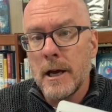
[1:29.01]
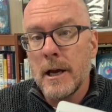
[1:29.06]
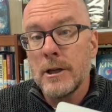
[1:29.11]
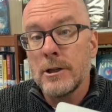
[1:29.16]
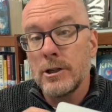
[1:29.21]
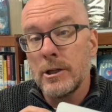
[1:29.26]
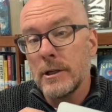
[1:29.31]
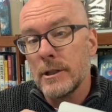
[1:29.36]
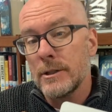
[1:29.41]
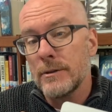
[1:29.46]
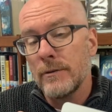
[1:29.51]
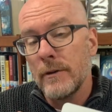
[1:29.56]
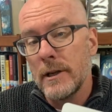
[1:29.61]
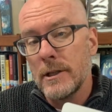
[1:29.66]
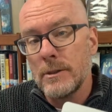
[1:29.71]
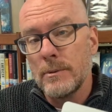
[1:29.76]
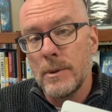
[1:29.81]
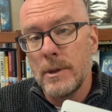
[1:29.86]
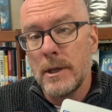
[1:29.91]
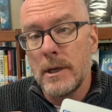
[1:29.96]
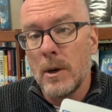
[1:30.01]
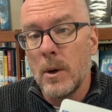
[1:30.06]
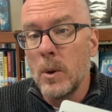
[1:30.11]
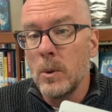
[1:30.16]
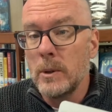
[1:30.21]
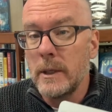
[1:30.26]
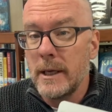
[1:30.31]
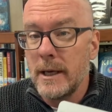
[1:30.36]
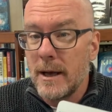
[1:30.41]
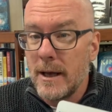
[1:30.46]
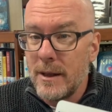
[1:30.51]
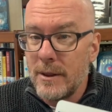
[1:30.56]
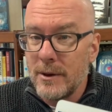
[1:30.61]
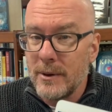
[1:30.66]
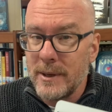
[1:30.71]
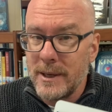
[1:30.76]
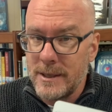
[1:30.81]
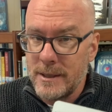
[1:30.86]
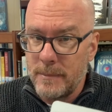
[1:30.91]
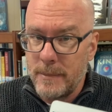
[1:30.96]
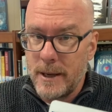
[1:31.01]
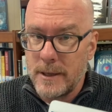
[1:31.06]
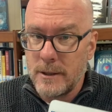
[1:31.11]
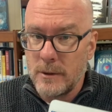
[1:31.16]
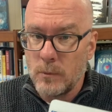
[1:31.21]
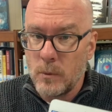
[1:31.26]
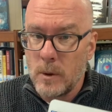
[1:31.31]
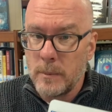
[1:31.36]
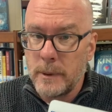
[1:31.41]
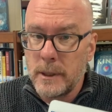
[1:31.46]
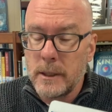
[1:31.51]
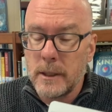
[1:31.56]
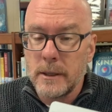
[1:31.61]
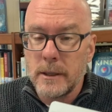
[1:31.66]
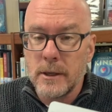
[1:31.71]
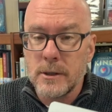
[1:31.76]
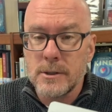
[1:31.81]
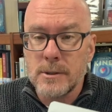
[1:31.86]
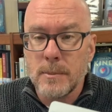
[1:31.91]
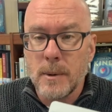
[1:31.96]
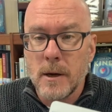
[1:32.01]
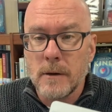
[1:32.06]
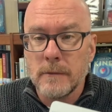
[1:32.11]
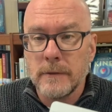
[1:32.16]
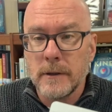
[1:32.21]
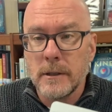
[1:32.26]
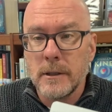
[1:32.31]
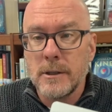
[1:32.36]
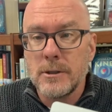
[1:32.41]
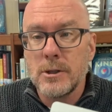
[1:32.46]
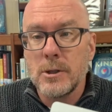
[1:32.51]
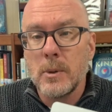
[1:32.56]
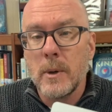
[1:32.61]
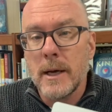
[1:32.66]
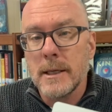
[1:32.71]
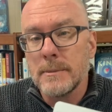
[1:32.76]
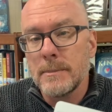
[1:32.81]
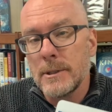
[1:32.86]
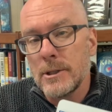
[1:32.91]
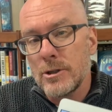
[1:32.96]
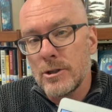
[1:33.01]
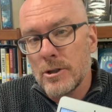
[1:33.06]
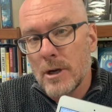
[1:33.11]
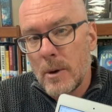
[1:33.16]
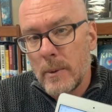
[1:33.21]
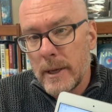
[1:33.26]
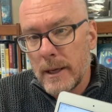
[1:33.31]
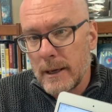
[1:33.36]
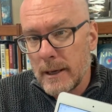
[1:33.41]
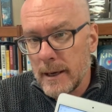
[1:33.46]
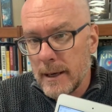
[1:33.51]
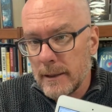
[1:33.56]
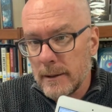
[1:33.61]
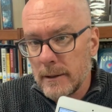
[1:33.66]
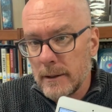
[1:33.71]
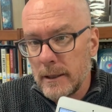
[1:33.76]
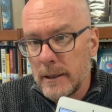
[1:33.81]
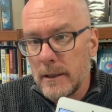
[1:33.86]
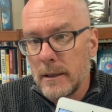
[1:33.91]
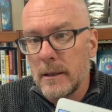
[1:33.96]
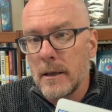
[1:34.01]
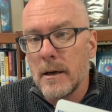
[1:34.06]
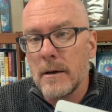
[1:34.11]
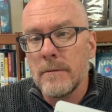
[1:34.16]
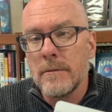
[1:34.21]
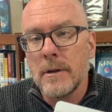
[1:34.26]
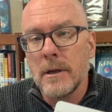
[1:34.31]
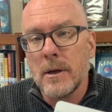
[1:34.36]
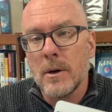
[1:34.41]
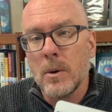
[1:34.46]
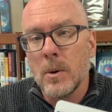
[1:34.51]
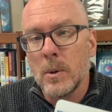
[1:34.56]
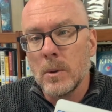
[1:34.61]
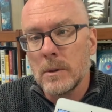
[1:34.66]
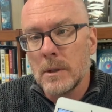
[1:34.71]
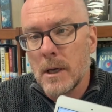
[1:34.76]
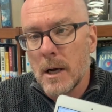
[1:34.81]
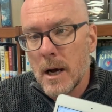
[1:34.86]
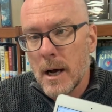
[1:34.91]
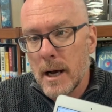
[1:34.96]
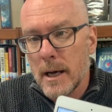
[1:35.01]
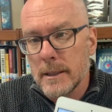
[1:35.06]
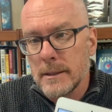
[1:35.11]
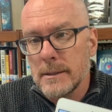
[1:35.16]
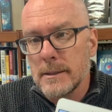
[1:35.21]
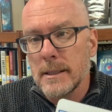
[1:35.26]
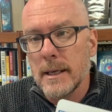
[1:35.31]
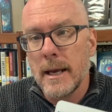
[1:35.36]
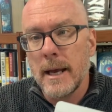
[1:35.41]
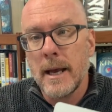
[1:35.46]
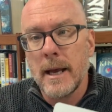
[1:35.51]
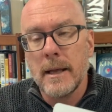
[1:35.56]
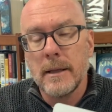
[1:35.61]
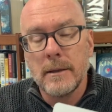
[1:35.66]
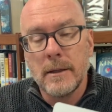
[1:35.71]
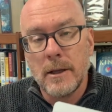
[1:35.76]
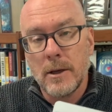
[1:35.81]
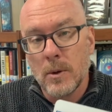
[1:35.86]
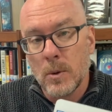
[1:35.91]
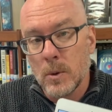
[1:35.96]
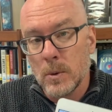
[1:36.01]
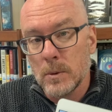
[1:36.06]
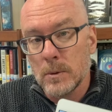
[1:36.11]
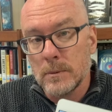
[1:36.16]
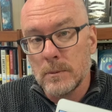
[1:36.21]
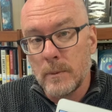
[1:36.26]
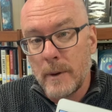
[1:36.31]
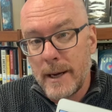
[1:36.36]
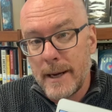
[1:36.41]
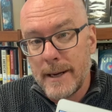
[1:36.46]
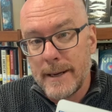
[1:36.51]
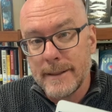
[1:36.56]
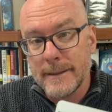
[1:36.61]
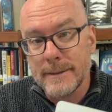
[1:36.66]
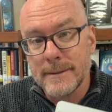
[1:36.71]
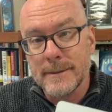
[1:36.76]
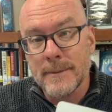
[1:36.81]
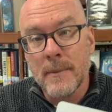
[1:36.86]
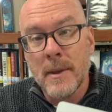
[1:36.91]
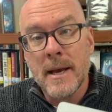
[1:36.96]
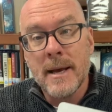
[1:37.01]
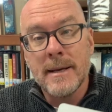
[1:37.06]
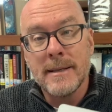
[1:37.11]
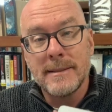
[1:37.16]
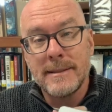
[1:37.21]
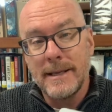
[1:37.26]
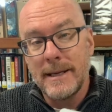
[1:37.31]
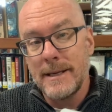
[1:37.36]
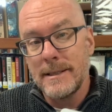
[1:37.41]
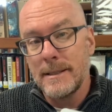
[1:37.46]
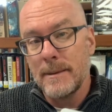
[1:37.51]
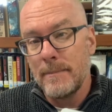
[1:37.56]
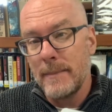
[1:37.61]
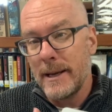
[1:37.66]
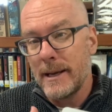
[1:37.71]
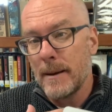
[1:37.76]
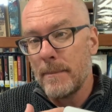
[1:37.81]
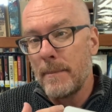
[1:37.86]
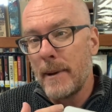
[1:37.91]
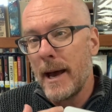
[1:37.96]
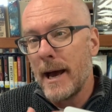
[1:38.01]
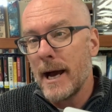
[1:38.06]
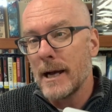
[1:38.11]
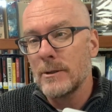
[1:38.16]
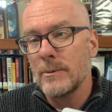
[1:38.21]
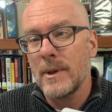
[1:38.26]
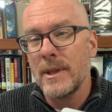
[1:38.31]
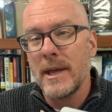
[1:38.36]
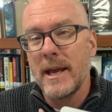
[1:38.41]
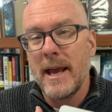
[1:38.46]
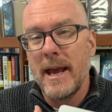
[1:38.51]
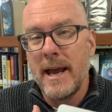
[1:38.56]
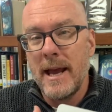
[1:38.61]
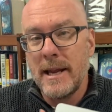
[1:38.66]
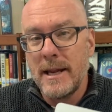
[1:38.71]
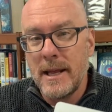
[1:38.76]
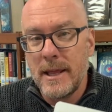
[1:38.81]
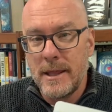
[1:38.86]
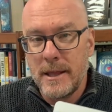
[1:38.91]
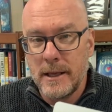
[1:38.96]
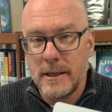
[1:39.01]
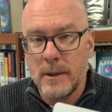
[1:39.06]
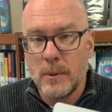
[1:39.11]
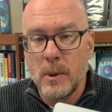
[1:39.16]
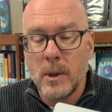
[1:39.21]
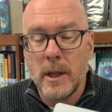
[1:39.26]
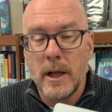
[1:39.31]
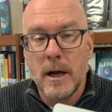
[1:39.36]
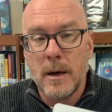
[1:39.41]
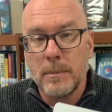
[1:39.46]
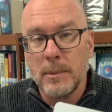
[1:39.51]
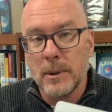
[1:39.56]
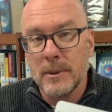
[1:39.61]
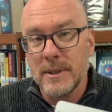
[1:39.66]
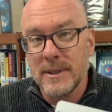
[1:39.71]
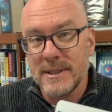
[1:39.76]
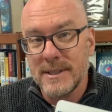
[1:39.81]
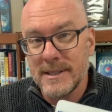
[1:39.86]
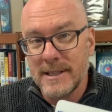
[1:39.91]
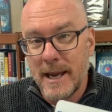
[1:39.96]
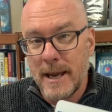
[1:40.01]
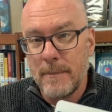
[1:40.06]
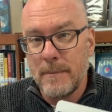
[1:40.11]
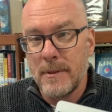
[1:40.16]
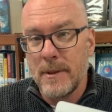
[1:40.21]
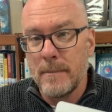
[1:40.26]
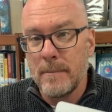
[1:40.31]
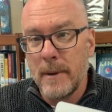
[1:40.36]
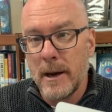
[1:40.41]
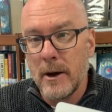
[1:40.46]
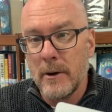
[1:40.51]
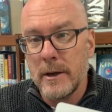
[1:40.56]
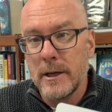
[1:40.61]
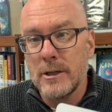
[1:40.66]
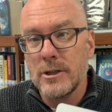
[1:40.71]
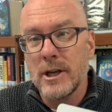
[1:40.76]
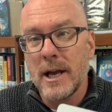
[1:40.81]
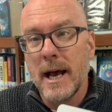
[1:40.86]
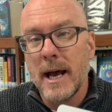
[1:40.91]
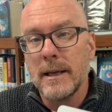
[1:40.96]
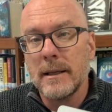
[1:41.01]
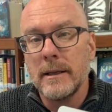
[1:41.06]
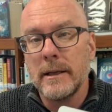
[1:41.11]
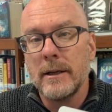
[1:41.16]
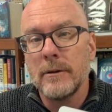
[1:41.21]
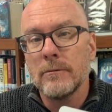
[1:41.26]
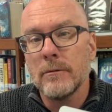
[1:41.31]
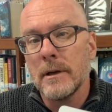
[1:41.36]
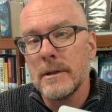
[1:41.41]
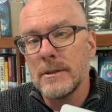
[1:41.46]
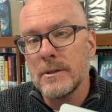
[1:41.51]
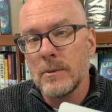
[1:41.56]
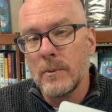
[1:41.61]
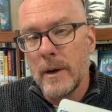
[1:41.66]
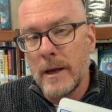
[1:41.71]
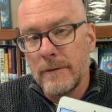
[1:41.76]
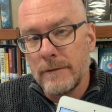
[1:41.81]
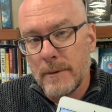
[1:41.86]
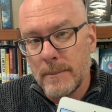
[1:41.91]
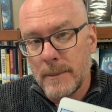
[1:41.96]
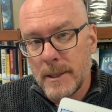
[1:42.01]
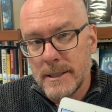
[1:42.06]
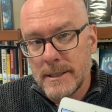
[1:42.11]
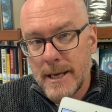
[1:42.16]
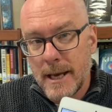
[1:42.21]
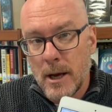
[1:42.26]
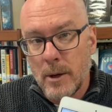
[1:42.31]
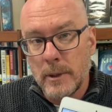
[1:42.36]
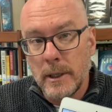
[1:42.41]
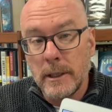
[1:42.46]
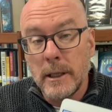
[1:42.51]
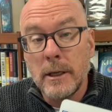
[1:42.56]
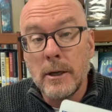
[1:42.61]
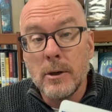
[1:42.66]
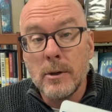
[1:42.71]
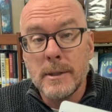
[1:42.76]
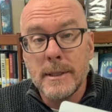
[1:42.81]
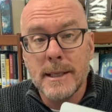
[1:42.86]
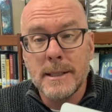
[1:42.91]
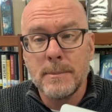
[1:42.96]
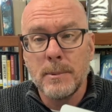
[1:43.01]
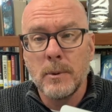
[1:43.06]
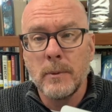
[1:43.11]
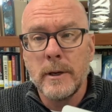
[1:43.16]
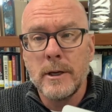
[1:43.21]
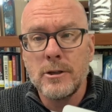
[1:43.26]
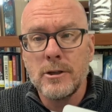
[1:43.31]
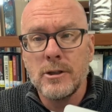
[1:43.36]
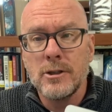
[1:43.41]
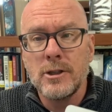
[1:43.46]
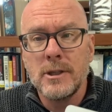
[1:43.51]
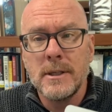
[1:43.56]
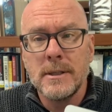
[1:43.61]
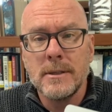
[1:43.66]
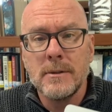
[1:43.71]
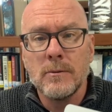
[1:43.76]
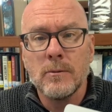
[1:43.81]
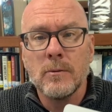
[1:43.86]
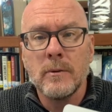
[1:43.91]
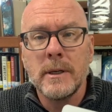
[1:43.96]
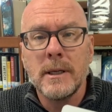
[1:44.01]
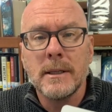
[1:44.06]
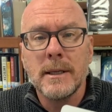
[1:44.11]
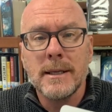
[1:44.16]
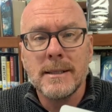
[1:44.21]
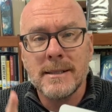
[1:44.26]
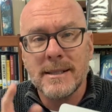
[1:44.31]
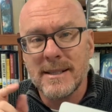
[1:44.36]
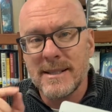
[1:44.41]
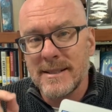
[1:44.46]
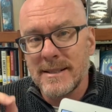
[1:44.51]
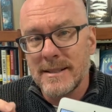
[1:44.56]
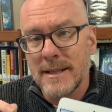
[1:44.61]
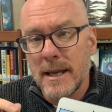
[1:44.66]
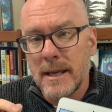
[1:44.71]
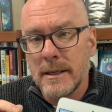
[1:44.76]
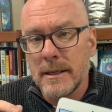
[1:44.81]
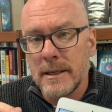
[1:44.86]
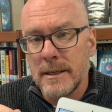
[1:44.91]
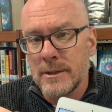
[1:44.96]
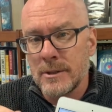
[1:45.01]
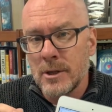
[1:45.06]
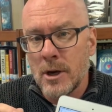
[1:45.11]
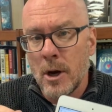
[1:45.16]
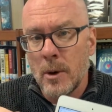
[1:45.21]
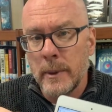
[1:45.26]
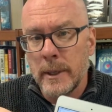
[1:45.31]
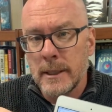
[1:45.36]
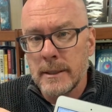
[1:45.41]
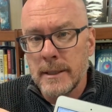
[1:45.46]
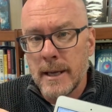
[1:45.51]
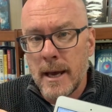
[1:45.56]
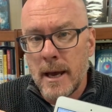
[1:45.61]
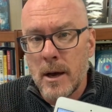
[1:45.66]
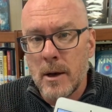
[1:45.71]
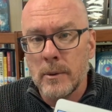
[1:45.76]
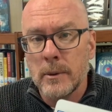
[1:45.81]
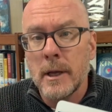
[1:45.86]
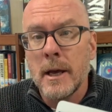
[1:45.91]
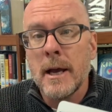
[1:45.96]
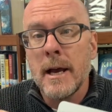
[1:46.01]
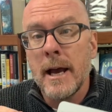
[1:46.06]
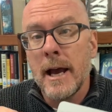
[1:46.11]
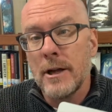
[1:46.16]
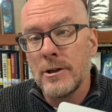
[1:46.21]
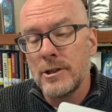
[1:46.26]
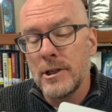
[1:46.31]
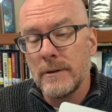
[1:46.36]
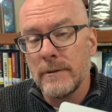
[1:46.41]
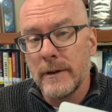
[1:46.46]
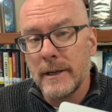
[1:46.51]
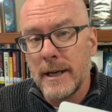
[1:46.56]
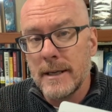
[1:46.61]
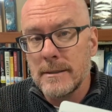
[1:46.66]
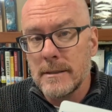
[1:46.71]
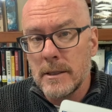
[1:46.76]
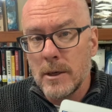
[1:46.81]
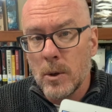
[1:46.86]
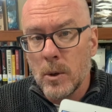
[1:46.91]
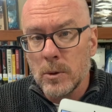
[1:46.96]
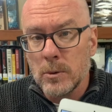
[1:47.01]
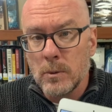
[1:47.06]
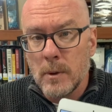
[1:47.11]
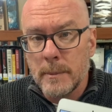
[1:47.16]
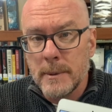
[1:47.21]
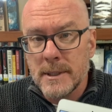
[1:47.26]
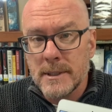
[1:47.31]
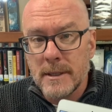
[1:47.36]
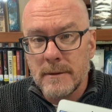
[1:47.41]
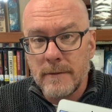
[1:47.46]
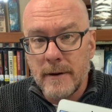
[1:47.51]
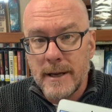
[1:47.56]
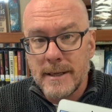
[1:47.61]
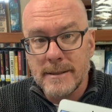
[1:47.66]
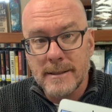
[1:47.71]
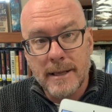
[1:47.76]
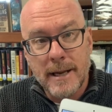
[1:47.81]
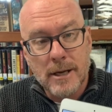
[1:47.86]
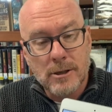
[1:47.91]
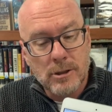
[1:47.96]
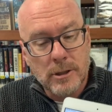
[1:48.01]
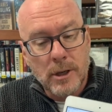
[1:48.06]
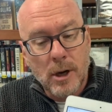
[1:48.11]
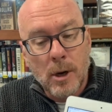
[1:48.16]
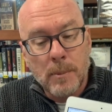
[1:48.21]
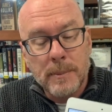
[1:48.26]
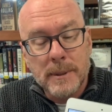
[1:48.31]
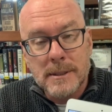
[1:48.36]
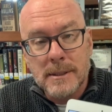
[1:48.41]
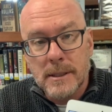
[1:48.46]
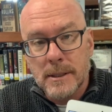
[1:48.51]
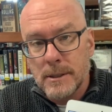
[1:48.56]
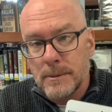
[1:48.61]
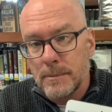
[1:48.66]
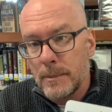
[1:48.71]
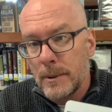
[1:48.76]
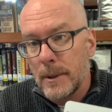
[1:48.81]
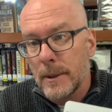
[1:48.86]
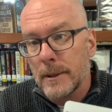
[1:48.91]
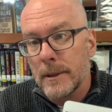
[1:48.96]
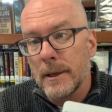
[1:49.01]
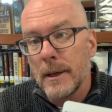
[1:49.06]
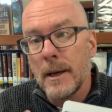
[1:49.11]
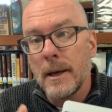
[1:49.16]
She is friends with the only other independent woman in their small village who has been showing Adeline of the old gods and the old ways. Seeking to make a pact with anything that will help her escape the marriage, Adeline runs away from the town, and in her desperation, she doesn't realize the sun is going down, and she forgets the old woman's advice that actually opens this book.